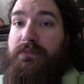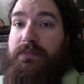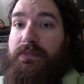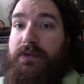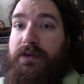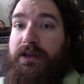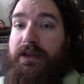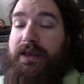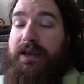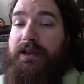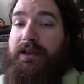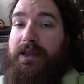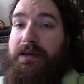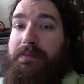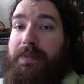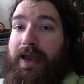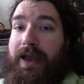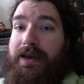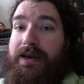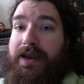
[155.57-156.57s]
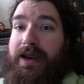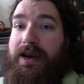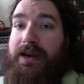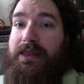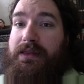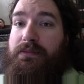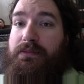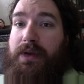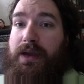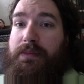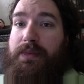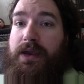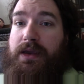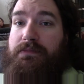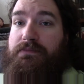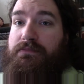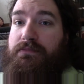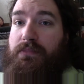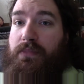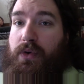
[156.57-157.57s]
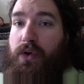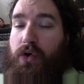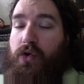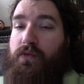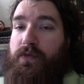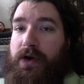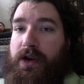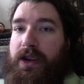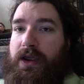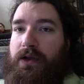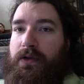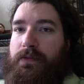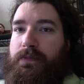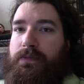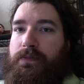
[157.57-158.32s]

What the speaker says: legally mandating them may be overkill.